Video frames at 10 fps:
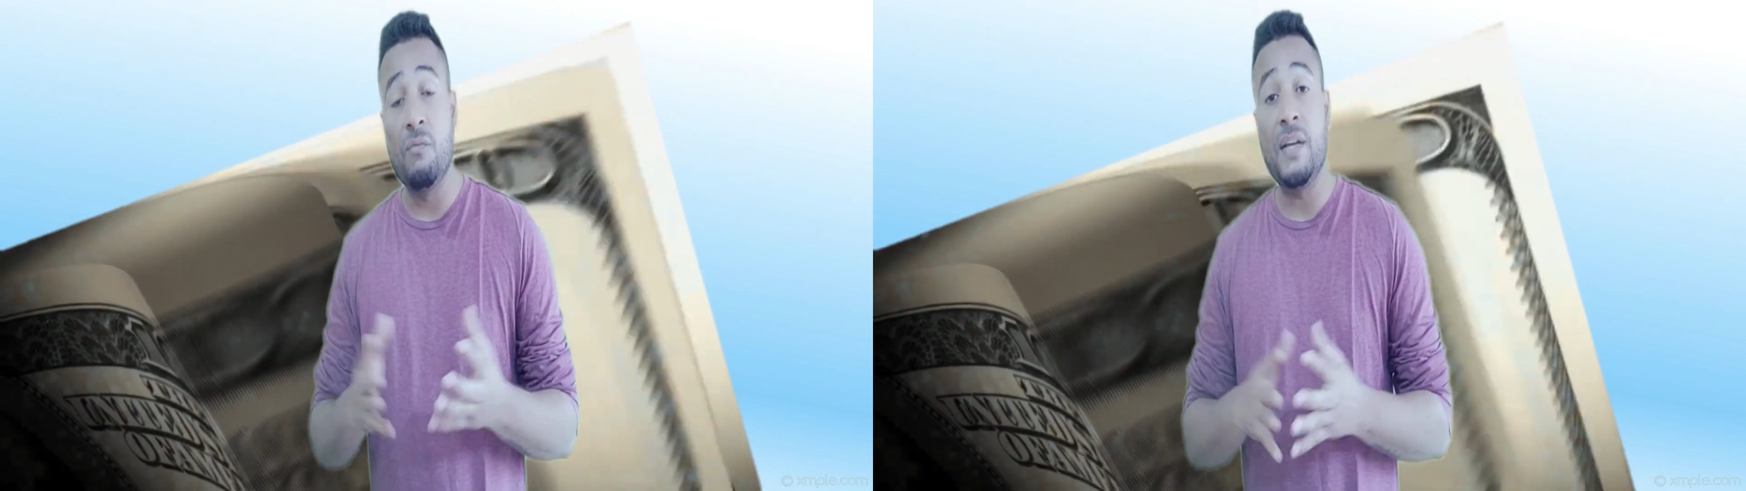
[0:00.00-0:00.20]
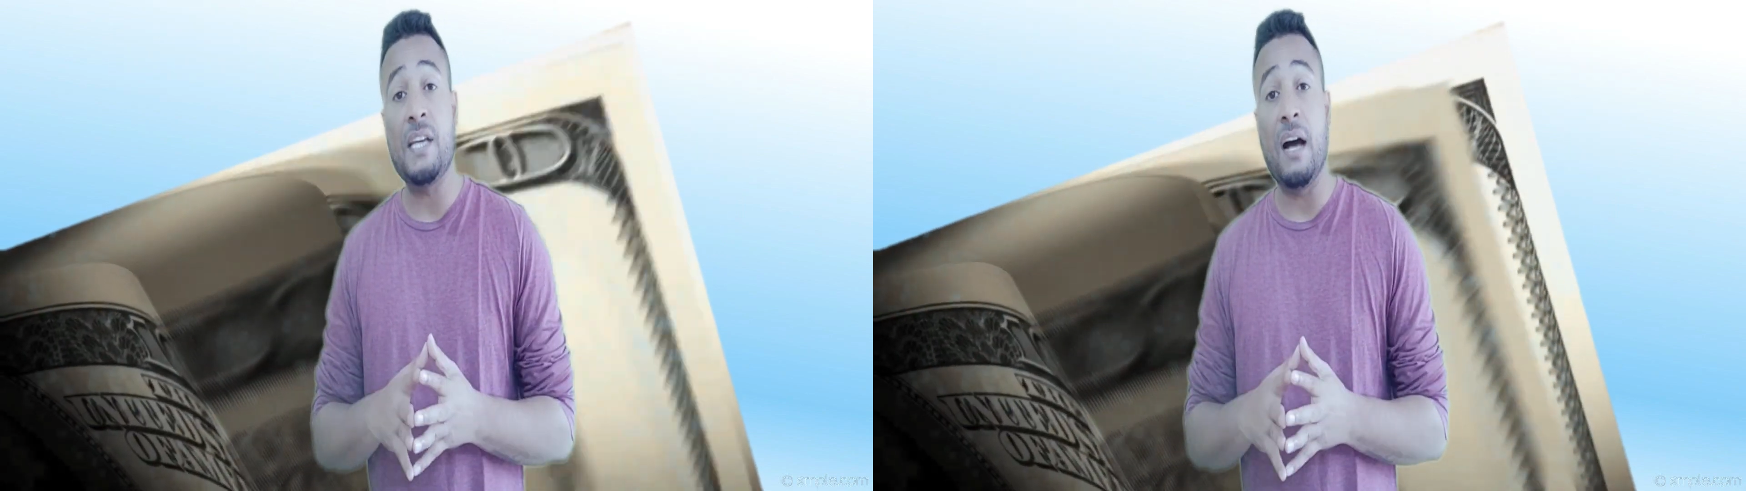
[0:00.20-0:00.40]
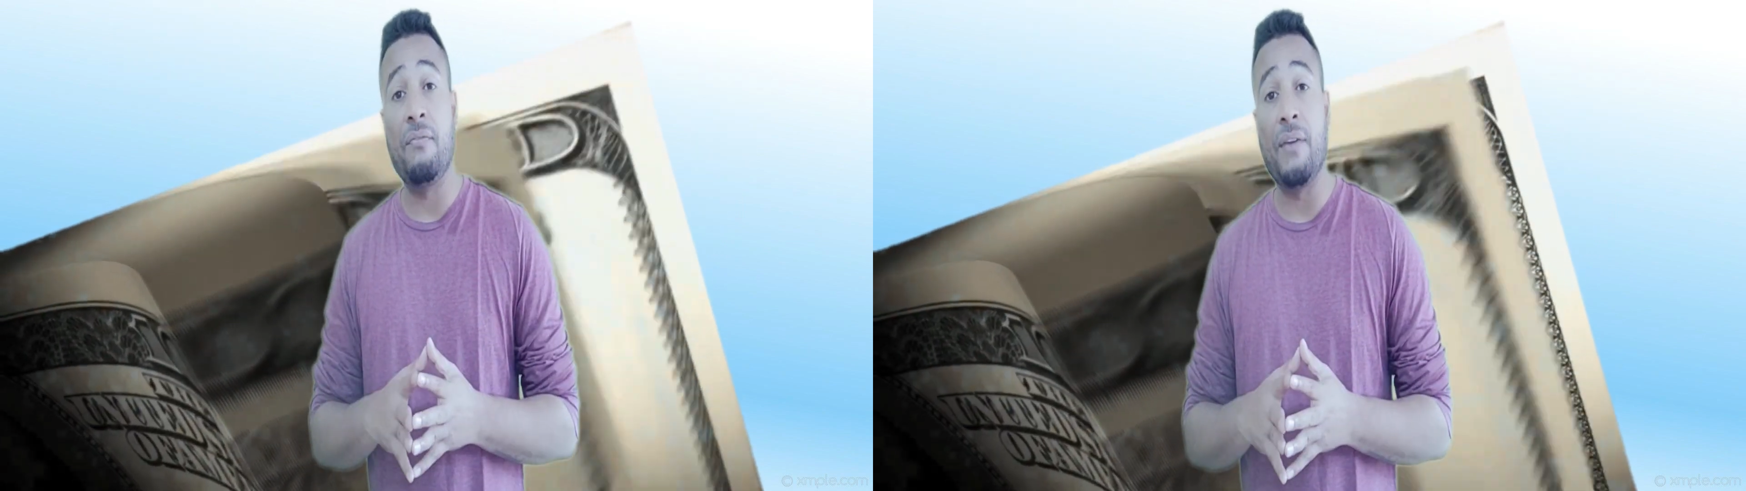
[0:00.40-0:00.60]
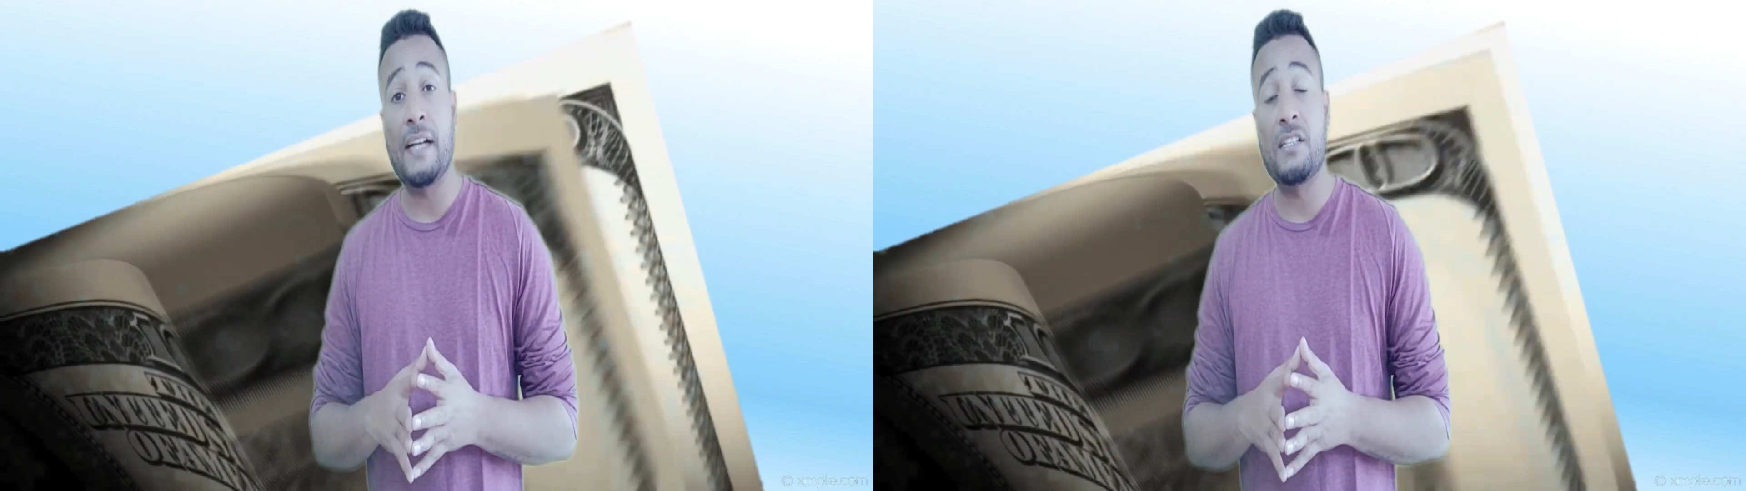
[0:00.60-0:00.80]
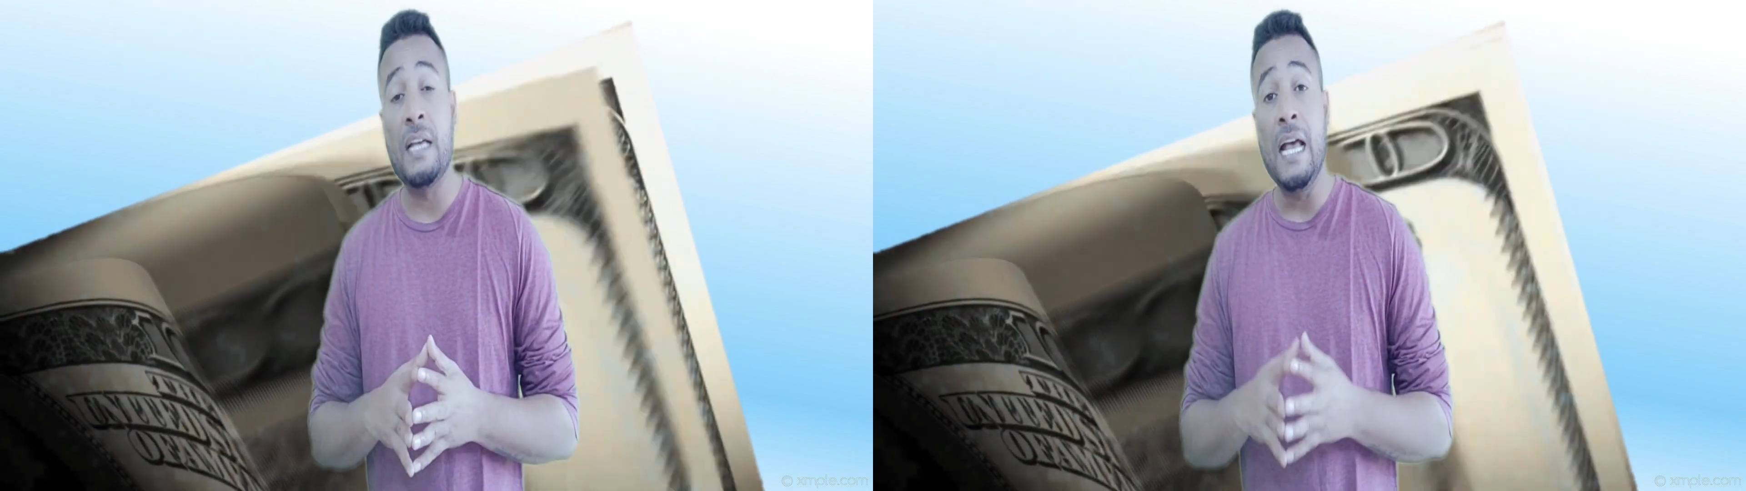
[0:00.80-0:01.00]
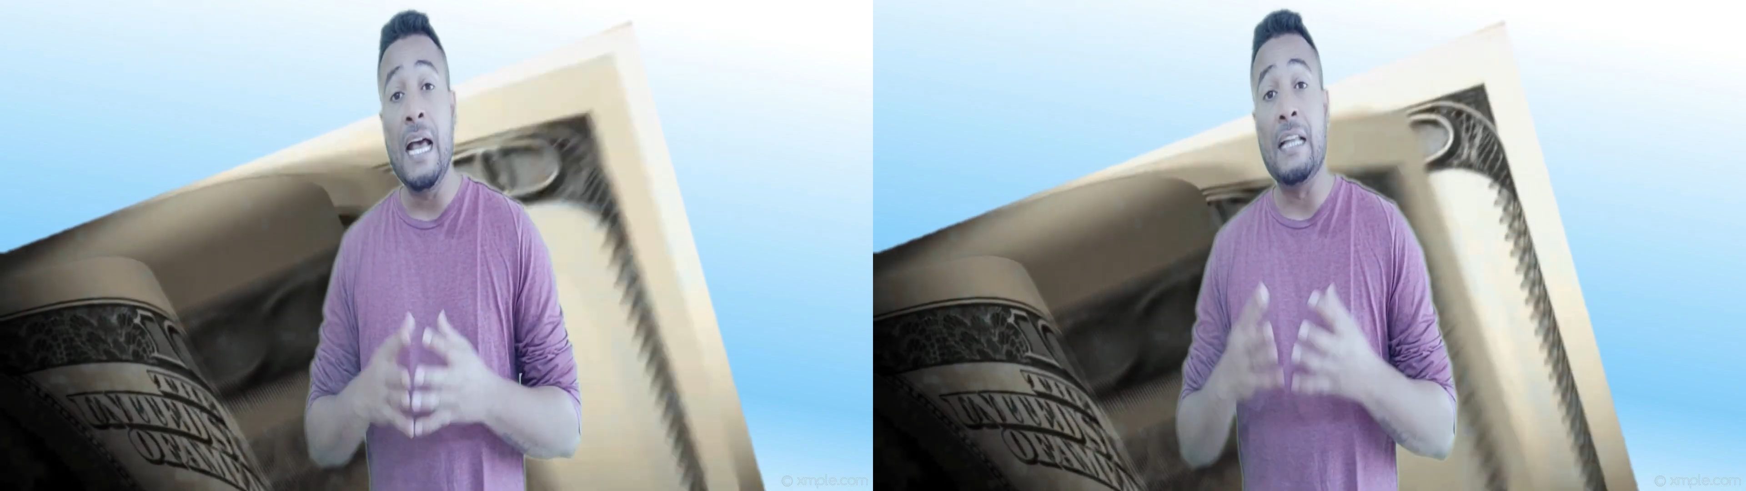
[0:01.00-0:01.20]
which affects